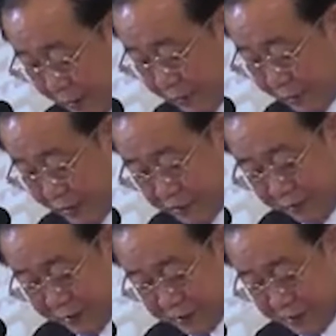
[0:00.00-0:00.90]
Increase
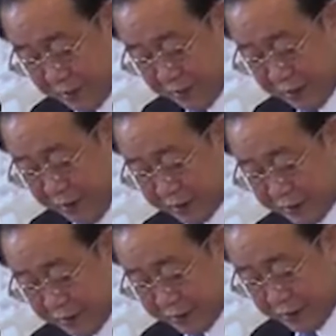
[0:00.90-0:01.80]
vaccine
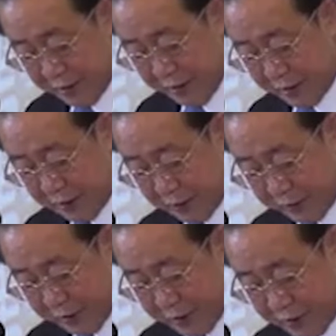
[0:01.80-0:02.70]
access and
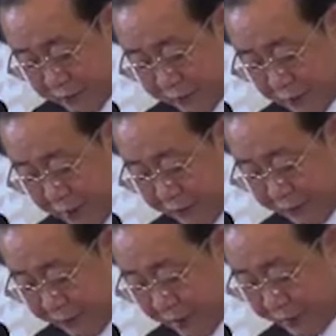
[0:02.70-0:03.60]
allocation for
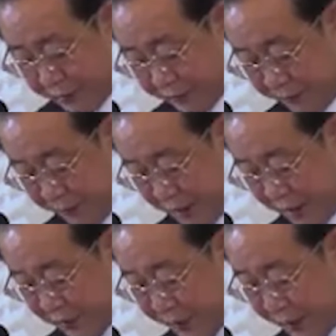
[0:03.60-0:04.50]
everyone
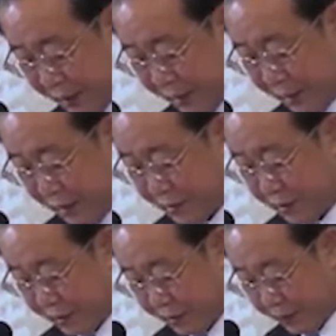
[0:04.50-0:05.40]
and prepare the
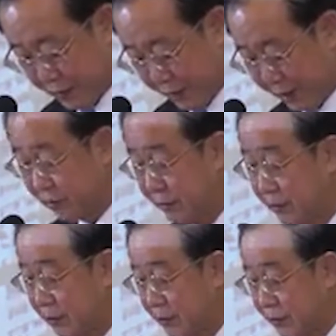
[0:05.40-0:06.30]
action plan
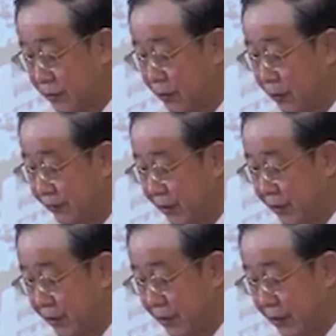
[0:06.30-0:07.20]
to cope with
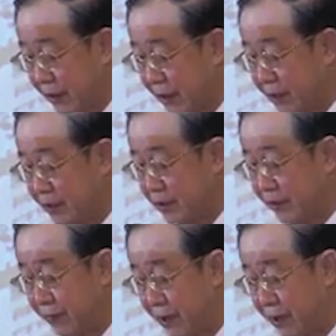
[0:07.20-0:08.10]
any
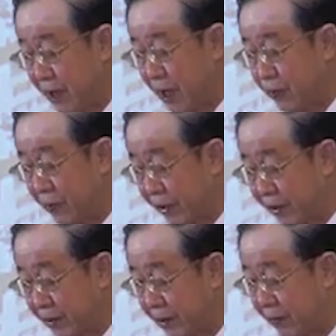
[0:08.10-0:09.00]
severe
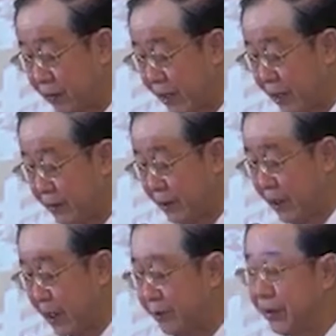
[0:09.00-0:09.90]
outbreak that might be
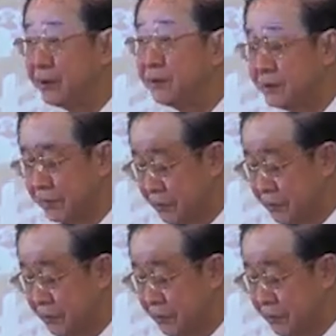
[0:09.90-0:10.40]
happen.